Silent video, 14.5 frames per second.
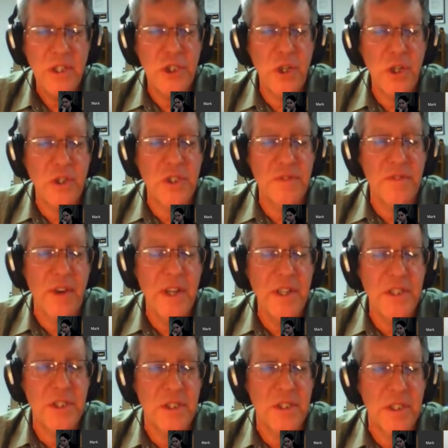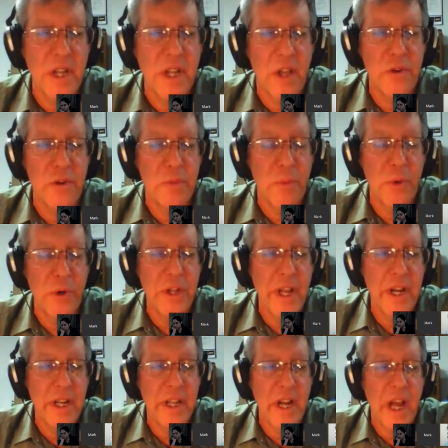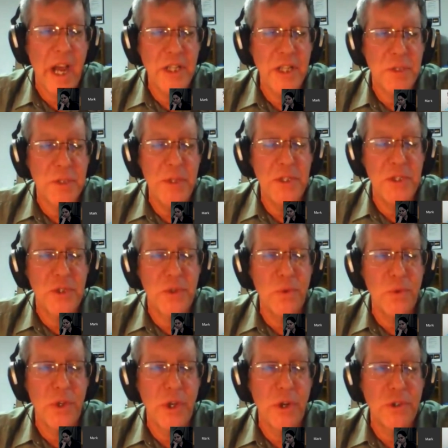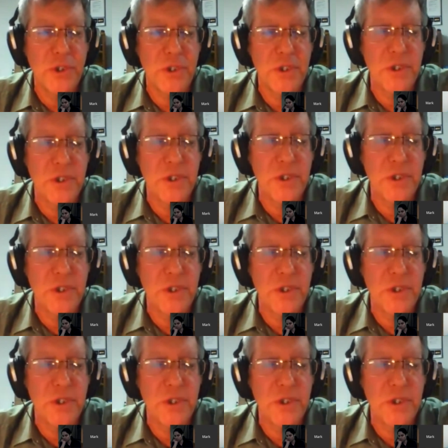chunks of ice, and other debris heading at high speeds through the ocean.